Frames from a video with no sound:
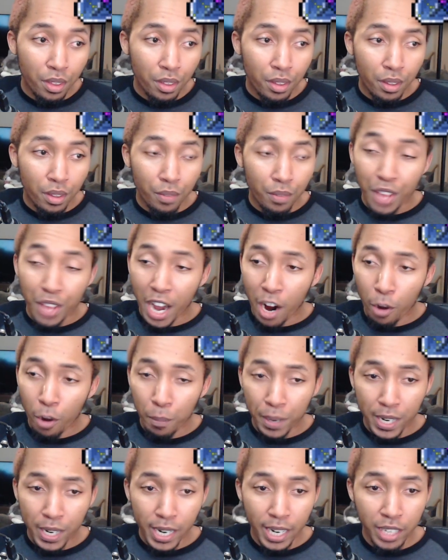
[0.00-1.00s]
Now,
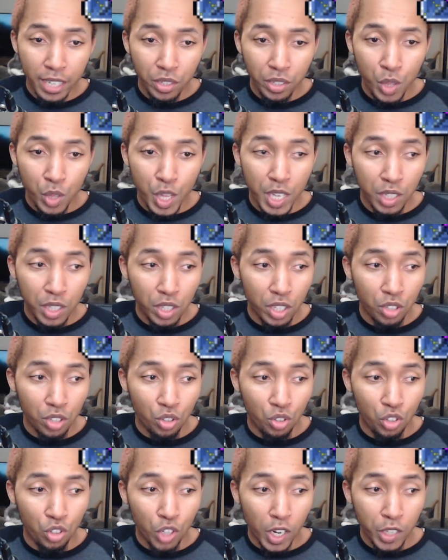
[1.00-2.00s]
because this
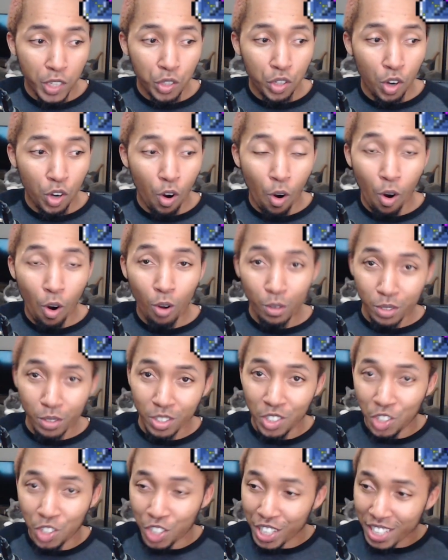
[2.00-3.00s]
is just
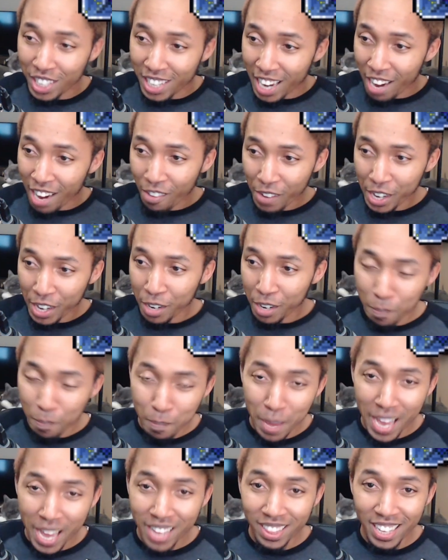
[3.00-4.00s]
called generic
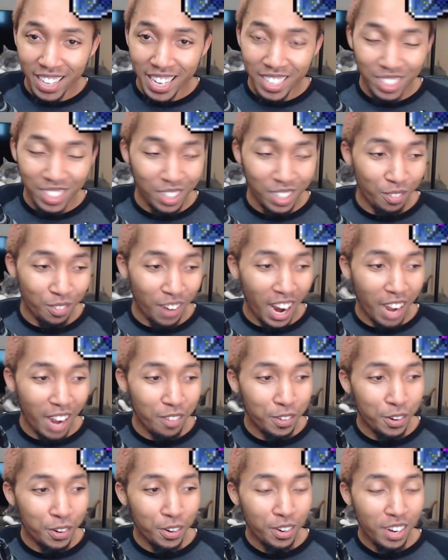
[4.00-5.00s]
melee
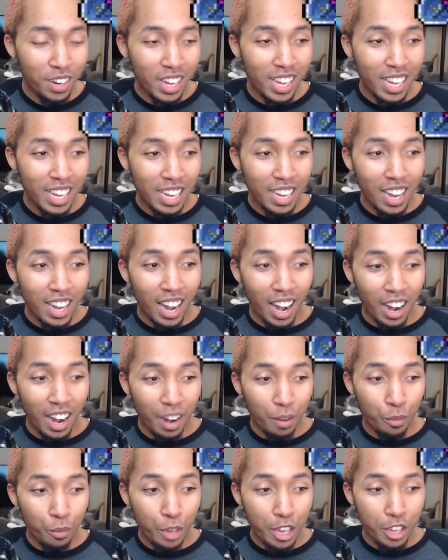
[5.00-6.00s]
survival,
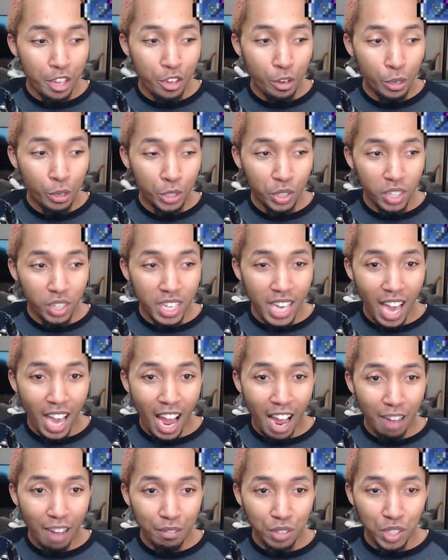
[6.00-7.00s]
we usually
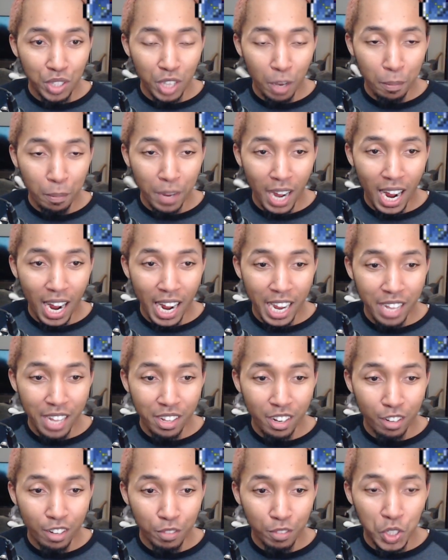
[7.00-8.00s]
have some kind
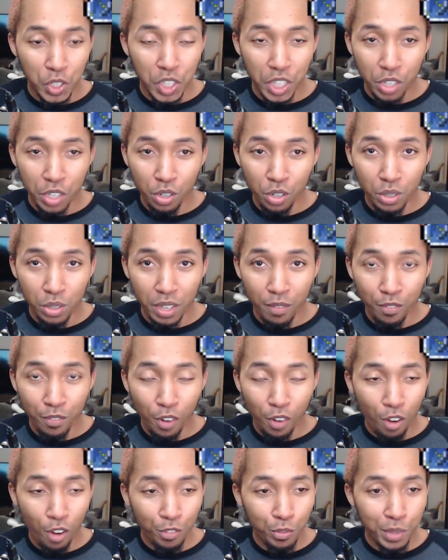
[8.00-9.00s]
of shield
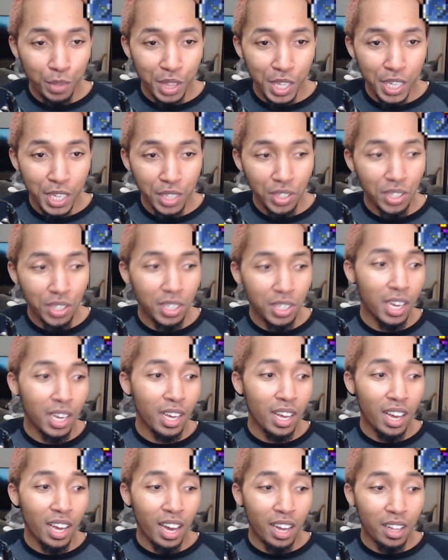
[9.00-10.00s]
involved with this.
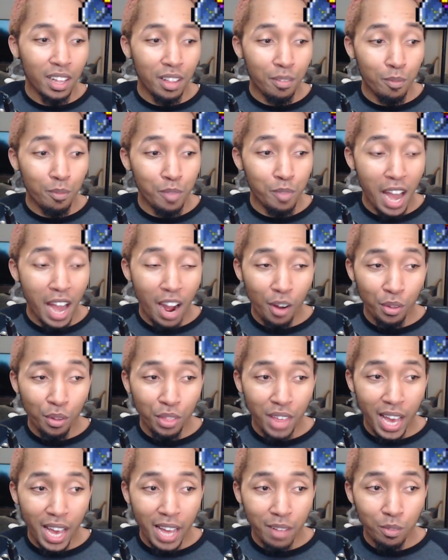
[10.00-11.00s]
Now
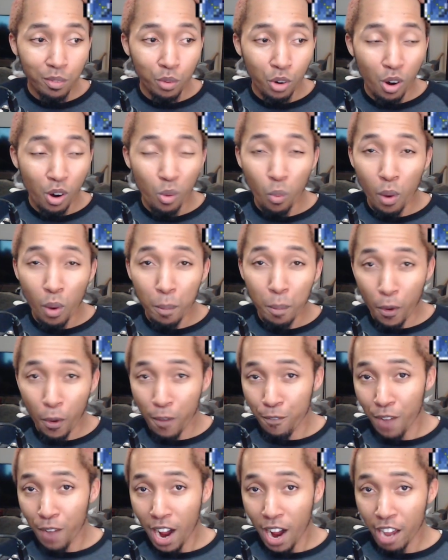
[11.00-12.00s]
that we're on
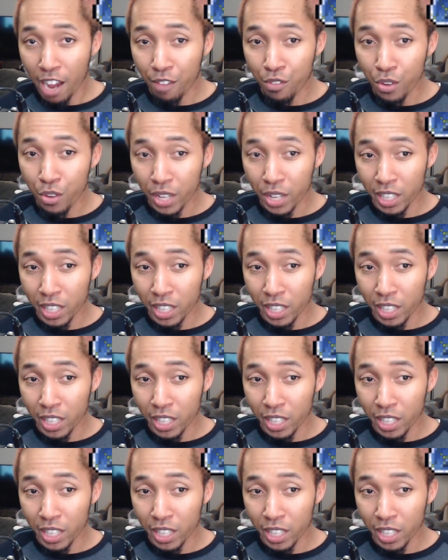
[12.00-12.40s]
1.5, you can